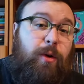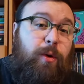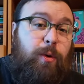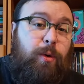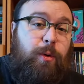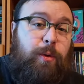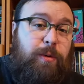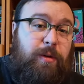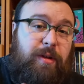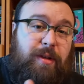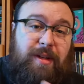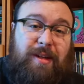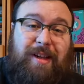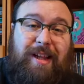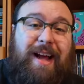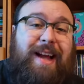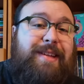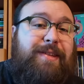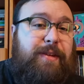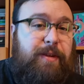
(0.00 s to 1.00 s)
old
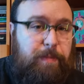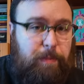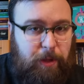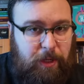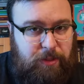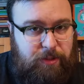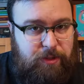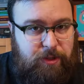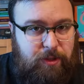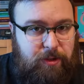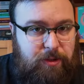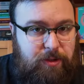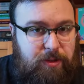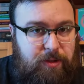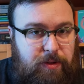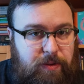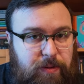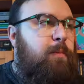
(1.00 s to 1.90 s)
classic monsters.